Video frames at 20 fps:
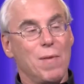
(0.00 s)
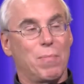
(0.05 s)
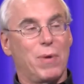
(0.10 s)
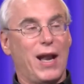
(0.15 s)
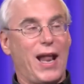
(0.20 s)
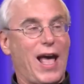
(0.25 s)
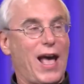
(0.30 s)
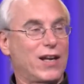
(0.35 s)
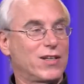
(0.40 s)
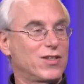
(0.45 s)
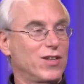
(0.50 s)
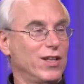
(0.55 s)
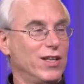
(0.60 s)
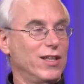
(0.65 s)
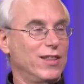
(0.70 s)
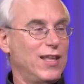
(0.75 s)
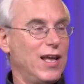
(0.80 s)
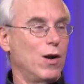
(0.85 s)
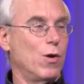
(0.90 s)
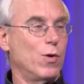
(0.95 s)
But
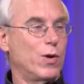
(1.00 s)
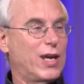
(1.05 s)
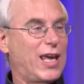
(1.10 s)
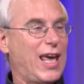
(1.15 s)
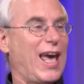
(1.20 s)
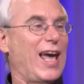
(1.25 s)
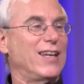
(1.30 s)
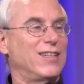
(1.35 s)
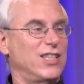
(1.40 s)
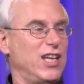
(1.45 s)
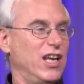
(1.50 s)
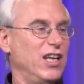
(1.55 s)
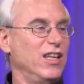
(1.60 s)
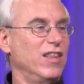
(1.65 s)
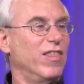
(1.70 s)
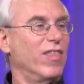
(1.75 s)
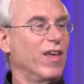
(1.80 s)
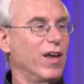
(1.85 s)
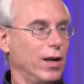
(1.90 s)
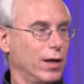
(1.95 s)
actually, they don't catch
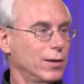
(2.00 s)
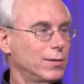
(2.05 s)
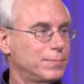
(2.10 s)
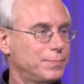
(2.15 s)
anything.